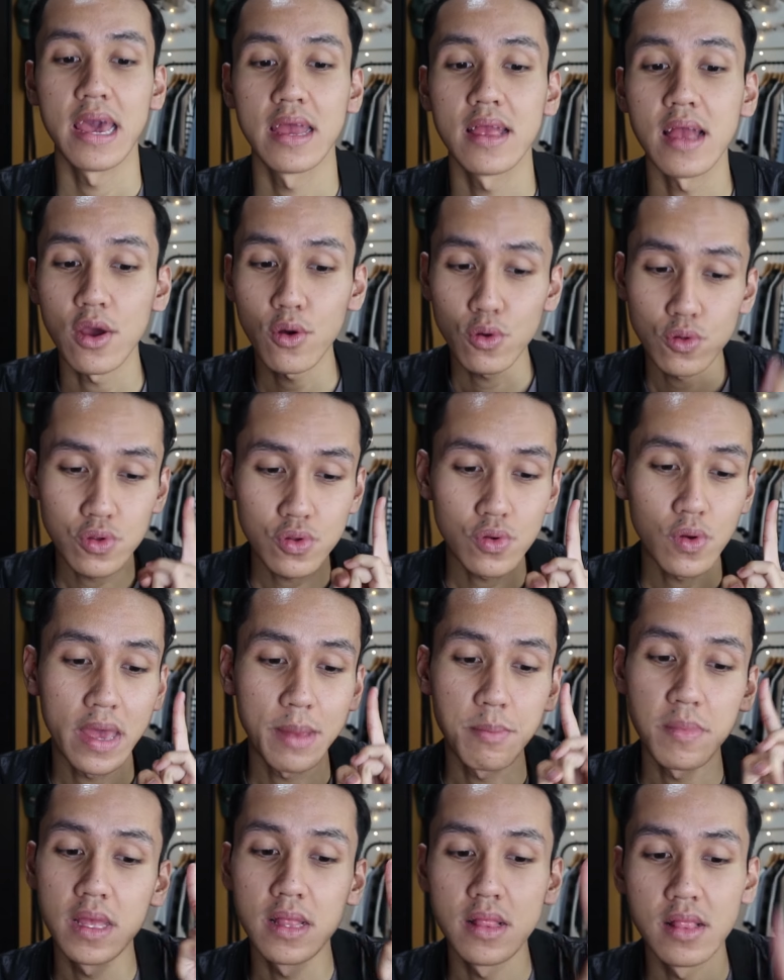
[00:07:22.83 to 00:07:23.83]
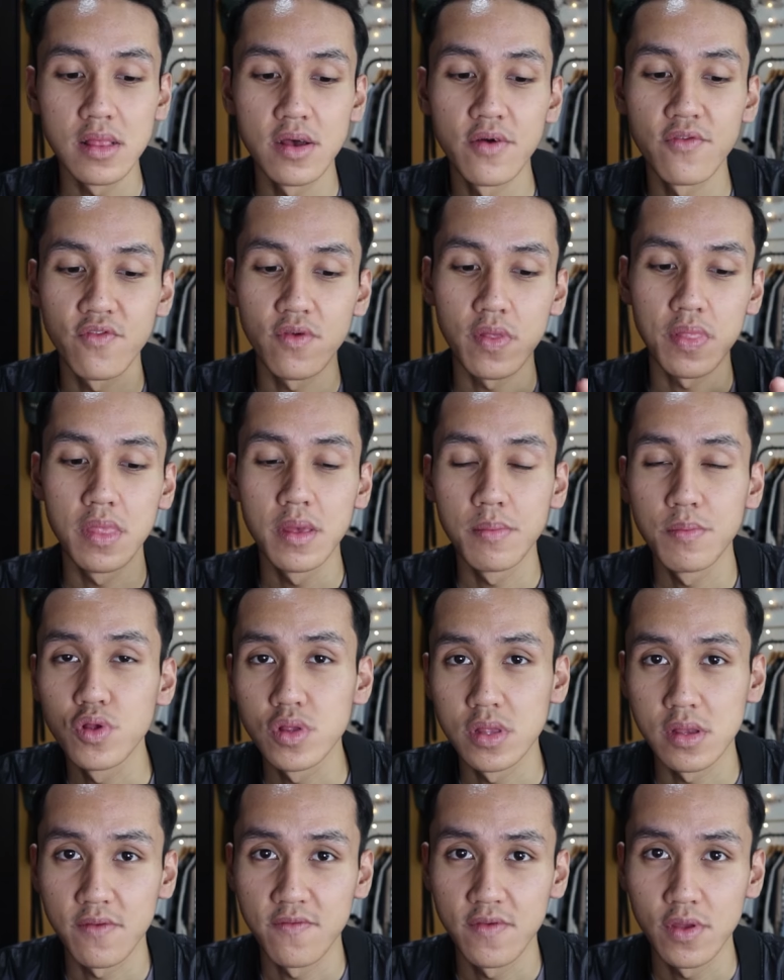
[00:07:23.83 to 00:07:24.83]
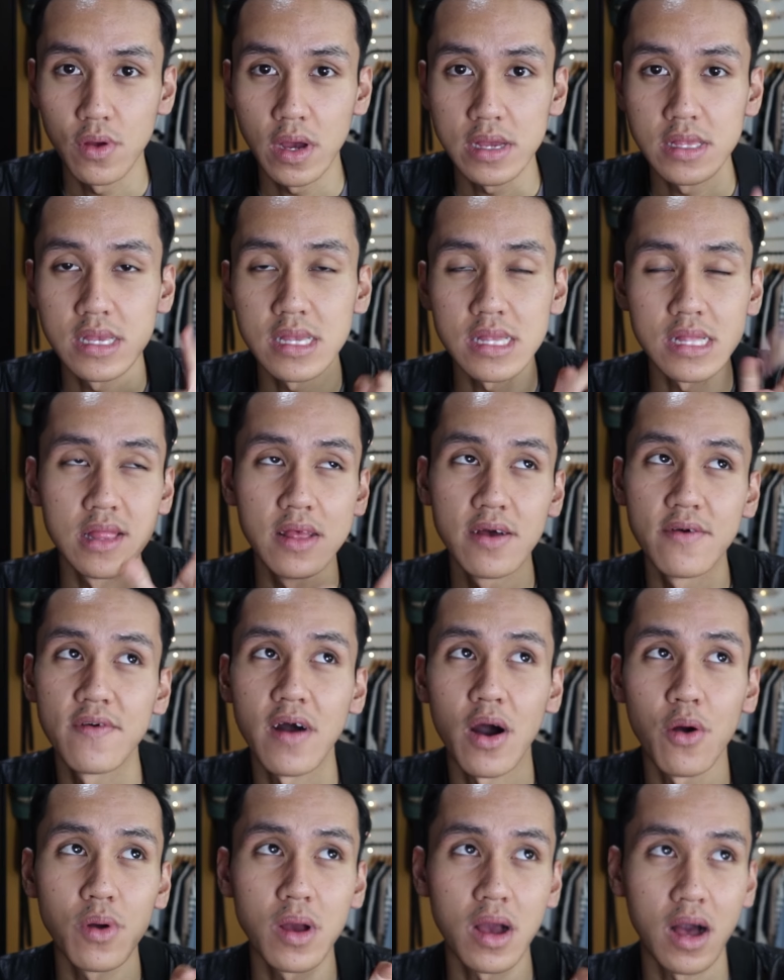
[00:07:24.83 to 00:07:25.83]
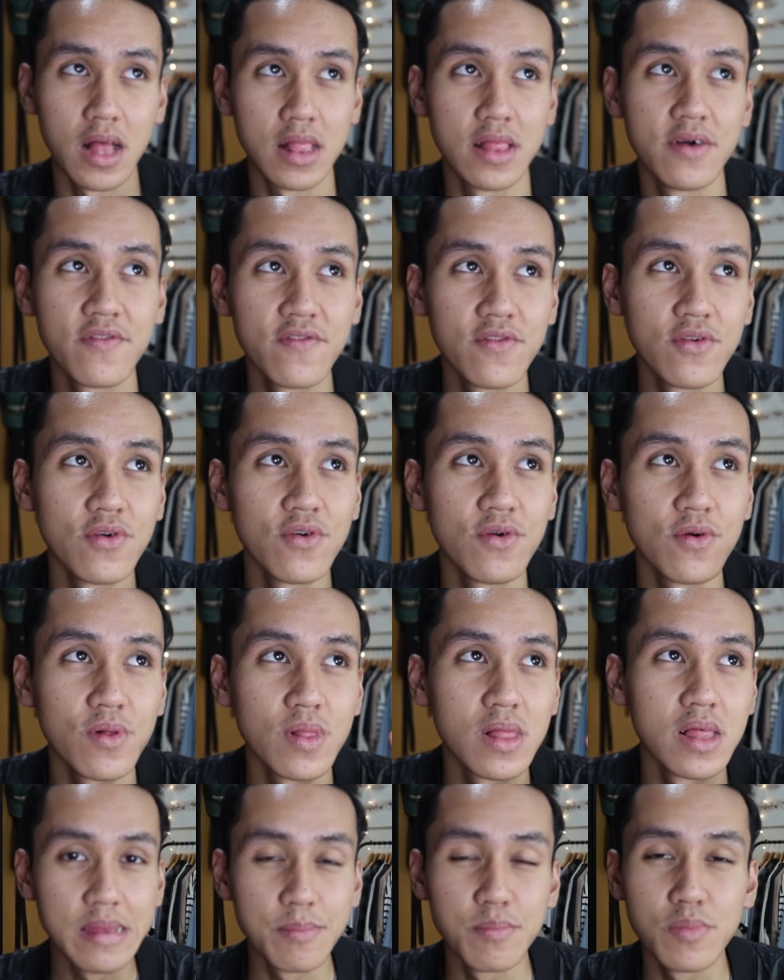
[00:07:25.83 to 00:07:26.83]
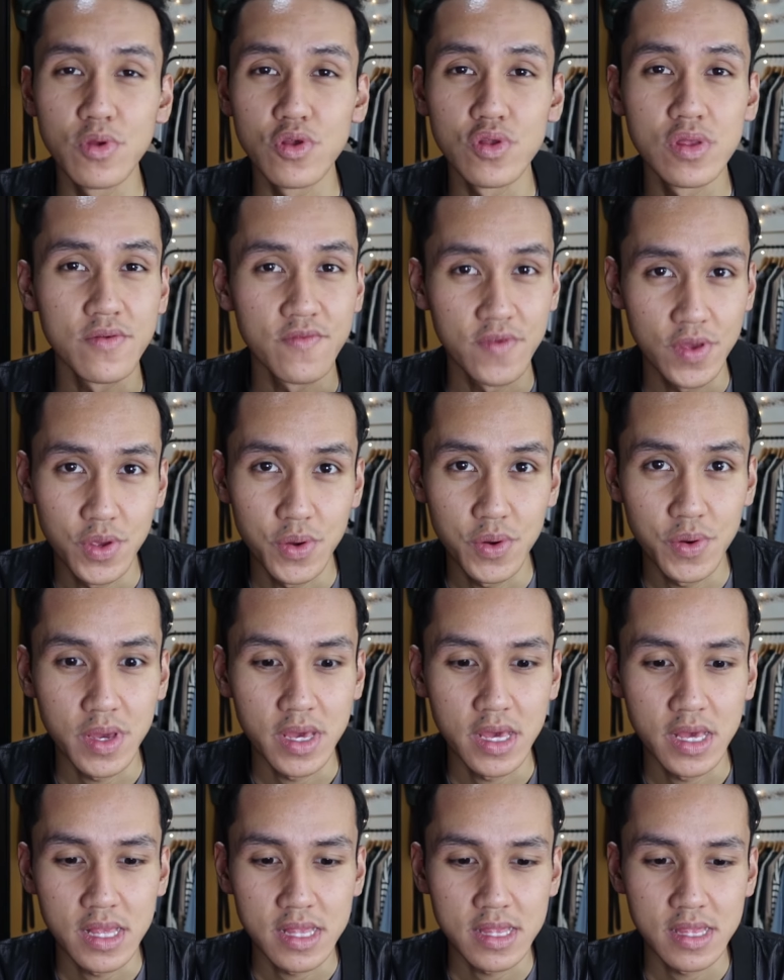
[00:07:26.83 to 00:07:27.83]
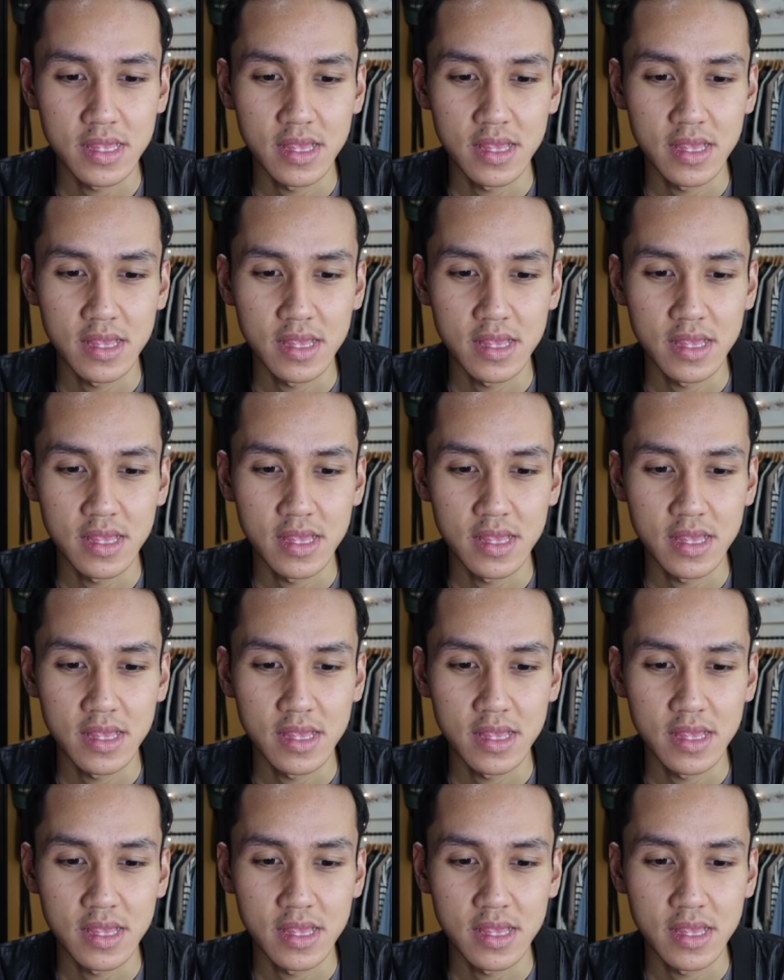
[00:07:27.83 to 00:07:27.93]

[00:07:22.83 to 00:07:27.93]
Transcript: And I also am in love with the music video. I just love how colorful the music video is.